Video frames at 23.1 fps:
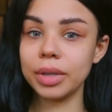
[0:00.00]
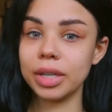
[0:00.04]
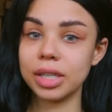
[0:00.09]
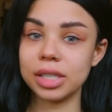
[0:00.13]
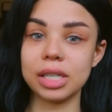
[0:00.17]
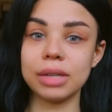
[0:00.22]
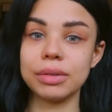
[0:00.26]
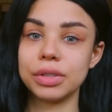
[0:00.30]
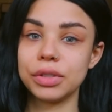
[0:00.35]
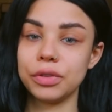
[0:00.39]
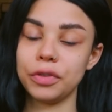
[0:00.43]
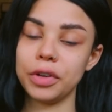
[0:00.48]

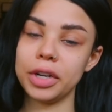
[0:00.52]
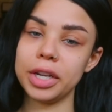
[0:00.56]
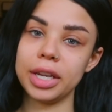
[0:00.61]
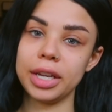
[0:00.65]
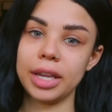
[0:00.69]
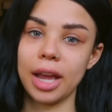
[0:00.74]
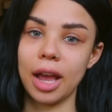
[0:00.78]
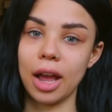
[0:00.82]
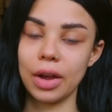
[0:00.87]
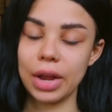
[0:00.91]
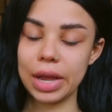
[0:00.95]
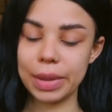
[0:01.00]
Because I was
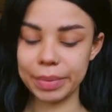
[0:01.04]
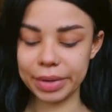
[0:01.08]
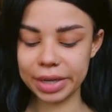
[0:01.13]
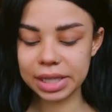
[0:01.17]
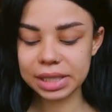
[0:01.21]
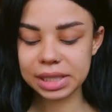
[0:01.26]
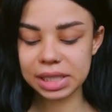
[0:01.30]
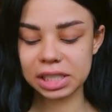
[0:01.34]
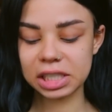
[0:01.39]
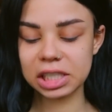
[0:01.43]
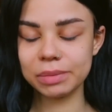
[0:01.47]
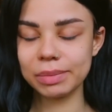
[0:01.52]
freaking out, and
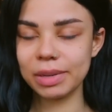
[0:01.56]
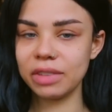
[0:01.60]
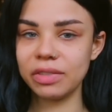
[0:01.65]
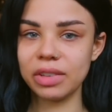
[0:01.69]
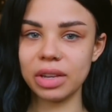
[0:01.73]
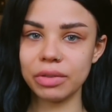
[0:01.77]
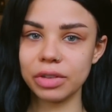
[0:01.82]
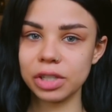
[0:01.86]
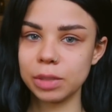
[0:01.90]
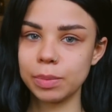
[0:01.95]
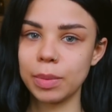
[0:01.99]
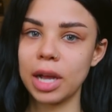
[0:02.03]
because this is my
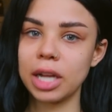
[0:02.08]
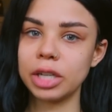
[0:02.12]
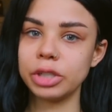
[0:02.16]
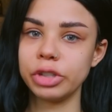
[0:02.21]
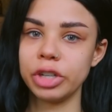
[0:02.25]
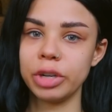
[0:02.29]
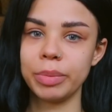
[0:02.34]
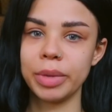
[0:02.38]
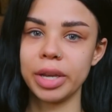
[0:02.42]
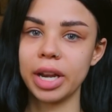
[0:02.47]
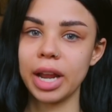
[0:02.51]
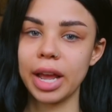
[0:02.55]
favorite spot
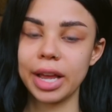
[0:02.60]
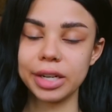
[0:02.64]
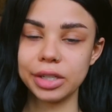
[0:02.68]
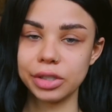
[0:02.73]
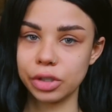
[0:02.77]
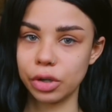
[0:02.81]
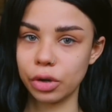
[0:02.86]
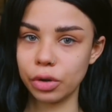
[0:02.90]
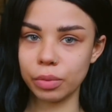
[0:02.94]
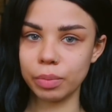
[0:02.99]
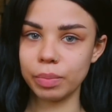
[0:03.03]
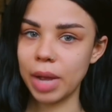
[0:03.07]
treatment, I
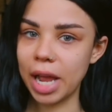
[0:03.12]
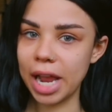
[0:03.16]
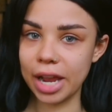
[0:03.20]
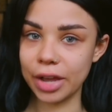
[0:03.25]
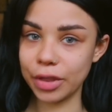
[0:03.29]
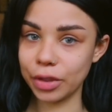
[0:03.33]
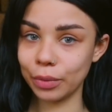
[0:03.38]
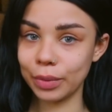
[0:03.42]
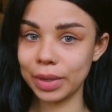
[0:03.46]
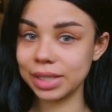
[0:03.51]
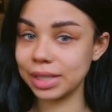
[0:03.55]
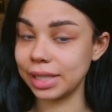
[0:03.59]
don't buy
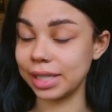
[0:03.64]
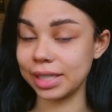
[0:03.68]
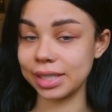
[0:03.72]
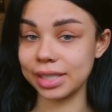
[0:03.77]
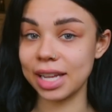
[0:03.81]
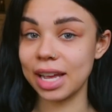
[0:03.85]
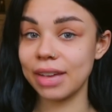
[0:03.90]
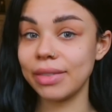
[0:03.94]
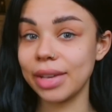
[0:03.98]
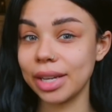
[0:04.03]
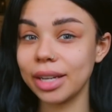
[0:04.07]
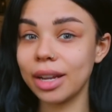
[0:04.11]
other ones. I
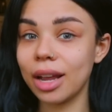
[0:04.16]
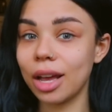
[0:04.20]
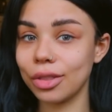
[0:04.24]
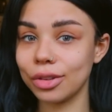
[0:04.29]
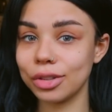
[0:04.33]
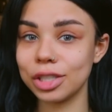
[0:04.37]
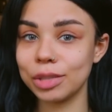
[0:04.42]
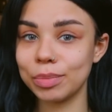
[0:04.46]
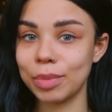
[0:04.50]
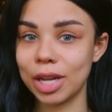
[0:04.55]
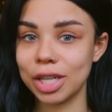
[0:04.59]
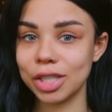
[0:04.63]
didn't have any
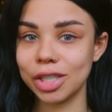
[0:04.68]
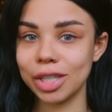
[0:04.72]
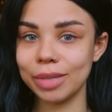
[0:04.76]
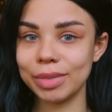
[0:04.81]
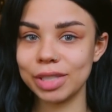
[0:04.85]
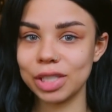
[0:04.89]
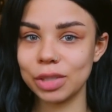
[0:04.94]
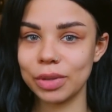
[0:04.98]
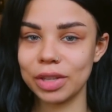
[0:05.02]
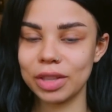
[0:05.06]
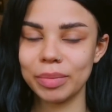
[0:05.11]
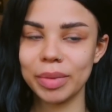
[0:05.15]
other spot
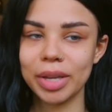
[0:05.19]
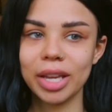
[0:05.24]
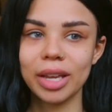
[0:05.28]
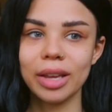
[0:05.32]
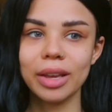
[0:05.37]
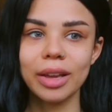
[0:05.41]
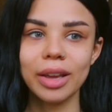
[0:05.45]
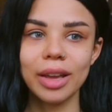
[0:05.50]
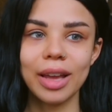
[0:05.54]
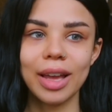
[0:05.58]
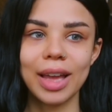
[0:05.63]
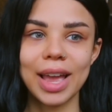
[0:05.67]
treatments with
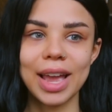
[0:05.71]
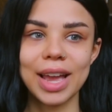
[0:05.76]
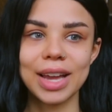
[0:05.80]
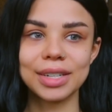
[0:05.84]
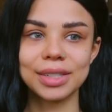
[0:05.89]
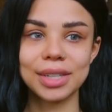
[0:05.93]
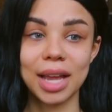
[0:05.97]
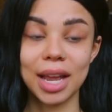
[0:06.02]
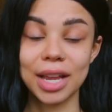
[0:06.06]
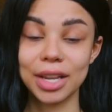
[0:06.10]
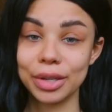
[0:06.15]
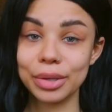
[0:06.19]
me,
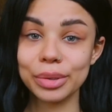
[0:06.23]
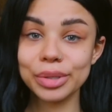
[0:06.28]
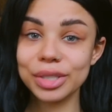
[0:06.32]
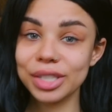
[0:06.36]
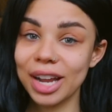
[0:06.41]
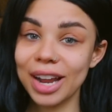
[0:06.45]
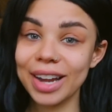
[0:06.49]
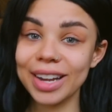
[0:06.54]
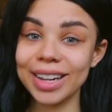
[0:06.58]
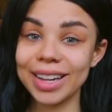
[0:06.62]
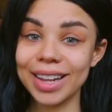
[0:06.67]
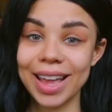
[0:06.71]
and I used
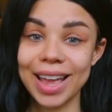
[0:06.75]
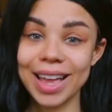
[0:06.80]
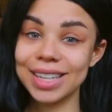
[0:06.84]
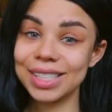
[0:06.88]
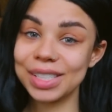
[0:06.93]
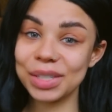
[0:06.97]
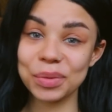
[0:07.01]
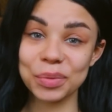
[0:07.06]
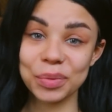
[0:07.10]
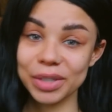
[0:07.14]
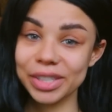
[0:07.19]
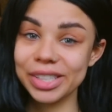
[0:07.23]
honey,
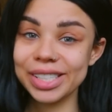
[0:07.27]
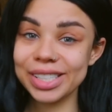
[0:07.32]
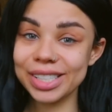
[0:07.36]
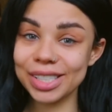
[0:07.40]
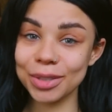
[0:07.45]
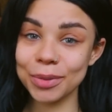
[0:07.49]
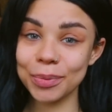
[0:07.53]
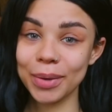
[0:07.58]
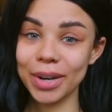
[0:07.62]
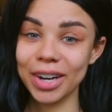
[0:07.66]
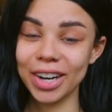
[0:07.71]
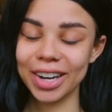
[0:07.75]
and it really
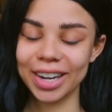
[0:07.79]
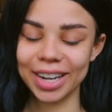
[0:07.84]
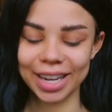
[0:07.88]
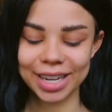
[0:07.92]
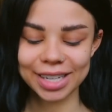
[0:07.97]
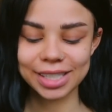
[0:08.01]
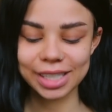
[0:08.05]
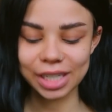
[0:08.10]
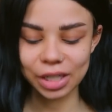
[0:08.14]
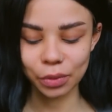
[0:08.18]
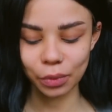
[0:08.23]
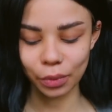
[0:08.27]
did work.
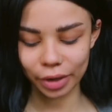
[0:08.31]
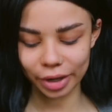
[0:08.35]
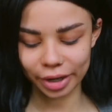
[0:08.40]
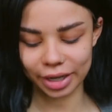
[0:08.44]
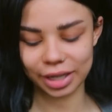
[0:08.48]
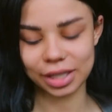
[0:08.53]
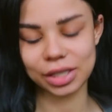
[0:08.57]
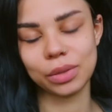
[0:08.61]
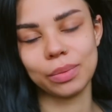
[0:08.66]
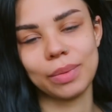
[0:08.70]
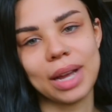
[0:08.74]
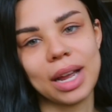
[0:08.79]
It didn't
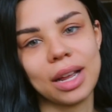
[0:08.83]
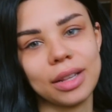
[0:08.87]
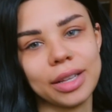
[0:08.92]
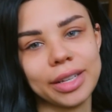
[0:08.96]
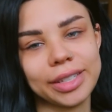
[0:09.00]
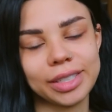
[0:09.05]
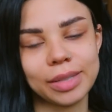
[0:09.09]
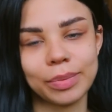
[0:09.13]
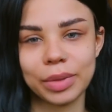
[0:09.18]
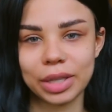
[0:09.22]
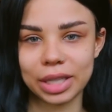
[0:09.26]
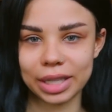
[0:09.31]
work as well
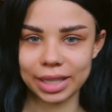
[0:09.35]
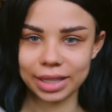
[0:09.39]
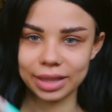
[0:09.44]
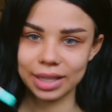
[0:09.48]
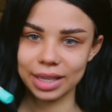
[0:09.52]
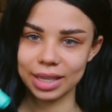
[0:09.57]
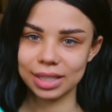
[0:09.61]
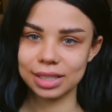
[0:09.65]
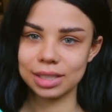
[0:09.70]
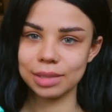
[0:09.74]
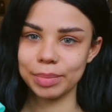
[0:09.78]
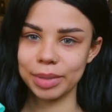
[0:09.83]
as something like
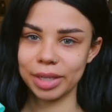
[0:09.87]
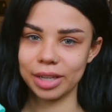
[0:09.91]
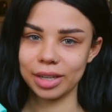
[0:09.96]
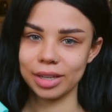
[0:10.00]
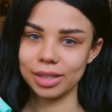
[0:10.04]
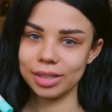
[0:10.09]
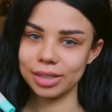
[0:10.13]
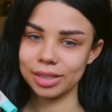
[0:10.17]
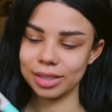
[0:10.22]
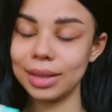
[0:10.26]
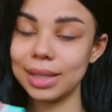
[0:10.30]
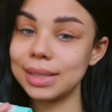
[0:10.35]
this
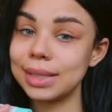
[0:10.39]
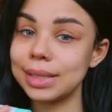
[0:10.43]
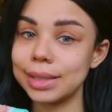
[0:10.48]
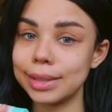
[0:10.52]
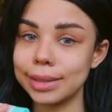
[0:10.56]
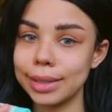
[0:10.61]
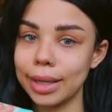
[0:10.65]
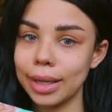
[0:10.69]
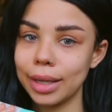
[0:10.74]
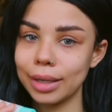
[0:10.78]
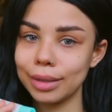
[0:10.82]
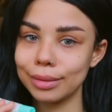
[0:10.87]
because this
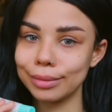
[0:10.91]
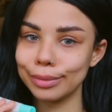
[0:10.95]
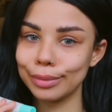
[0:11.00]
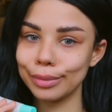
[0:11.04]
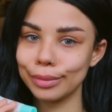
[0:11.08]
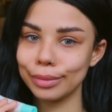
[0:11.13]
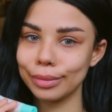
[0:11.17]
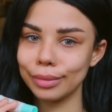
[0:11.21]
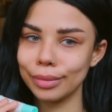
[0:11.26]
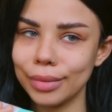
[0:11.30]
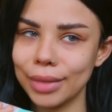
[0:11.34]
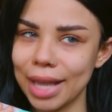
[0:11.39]
is like
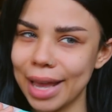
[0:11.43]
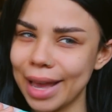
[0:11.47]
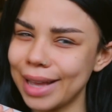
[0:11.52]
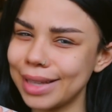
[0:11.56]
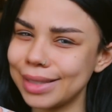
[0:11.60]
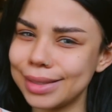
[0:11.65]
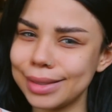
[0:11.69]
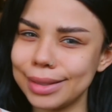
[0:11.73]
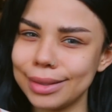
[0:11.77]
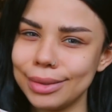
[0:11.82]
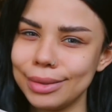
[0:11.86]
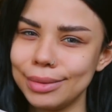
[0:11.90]

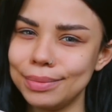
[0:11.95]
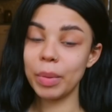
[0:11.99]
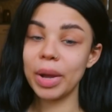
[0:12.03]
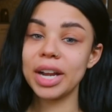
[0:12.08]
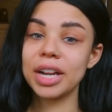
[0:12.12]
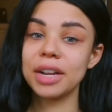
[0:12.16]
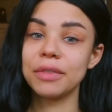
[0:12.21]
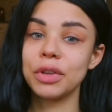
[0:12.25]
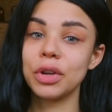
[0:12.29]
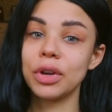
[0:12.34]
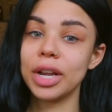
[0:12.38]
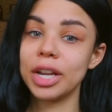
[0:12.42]
acid.
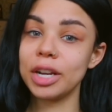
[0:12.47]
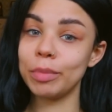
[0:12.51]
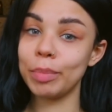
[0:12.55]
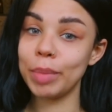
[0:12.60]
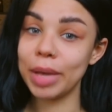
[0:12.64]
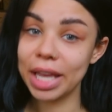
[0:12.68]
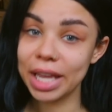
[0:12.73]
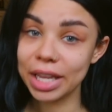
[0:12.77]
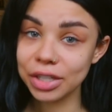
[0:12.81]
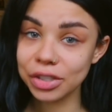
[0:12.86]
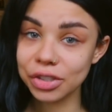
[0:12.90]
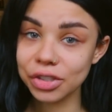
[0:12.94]
But if you're in a
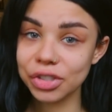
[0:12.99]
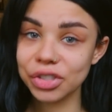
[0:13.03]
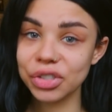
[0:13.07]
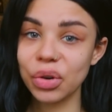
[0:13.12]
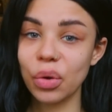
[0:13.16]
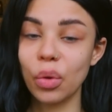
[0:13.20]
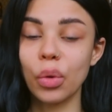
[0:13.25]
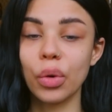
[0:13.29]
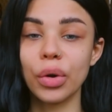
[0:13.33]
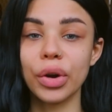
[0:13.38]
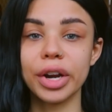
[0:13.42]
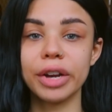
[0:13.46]
pinch
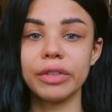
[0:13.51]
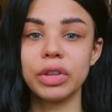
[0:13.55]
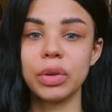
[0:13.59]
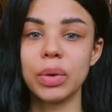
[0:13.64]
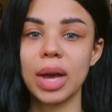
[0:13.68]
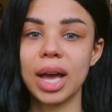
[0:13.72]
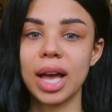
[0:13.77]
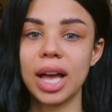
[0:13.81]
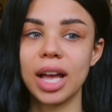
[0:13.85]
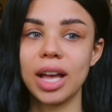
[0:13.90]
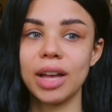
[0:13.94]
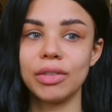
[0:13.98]
or if
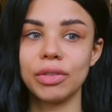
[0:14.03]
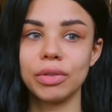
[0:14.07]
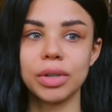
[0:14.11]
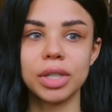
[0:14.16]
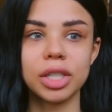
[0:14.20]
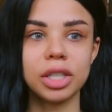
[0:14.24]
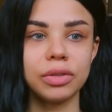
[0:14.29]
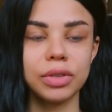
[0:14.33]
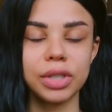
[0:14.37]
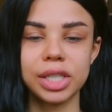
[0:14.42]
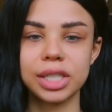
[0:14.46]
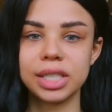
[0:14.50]
you have
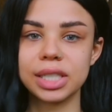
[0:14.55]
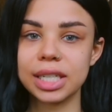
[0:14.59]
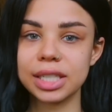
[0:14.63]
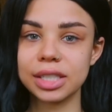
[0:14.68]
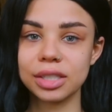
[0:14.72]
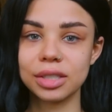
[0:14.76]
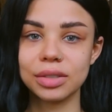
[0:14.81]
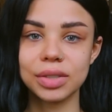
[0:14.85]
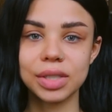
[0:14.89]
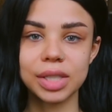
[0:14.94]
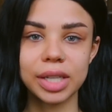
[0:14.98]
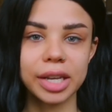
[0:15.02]
really, really
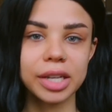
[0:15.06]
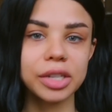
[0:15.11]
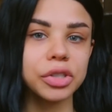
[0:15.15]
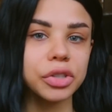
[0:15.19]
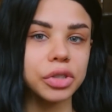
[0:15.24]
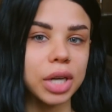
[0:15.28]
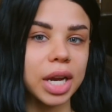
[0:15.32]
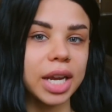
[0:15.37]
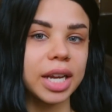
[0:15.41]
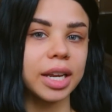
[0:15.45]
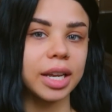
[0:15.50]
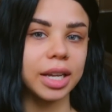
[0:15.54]
sensitive skin,
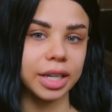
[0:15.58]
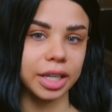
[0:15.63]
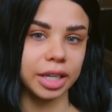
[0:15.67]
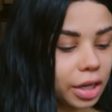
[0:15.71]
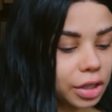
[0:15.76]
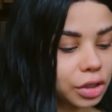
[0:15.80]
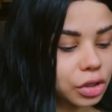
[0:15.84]
try honey.